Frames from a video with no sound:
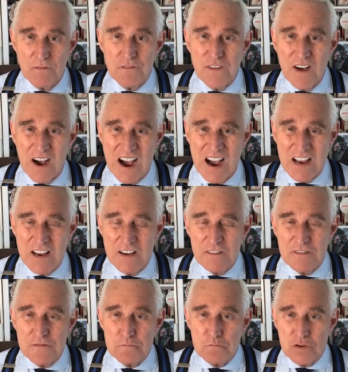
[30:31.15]

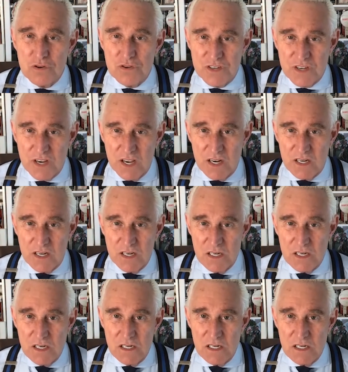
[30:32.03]
5%.
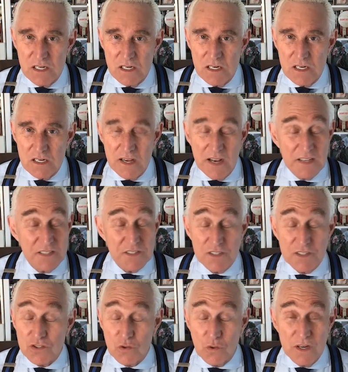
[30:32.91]
That's
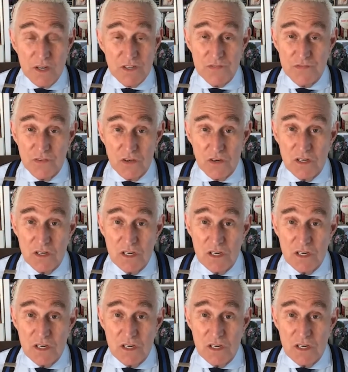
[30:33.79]
disgraceful.